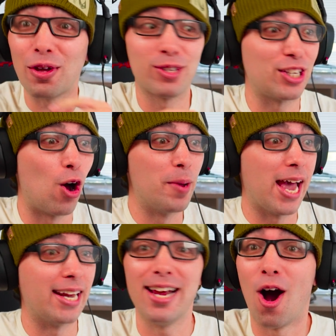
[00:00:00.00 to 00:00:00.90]
that was the
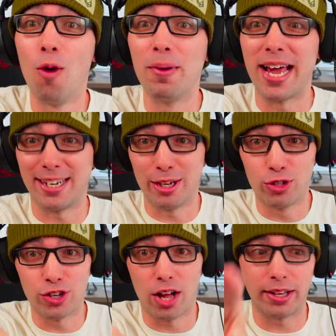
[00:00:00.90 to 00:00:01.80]
Obi-Ani. Obi-Ani, you
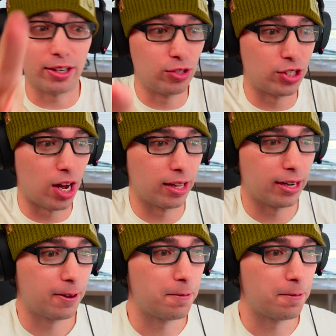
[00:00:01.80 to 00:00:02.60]
saw it. You saw it.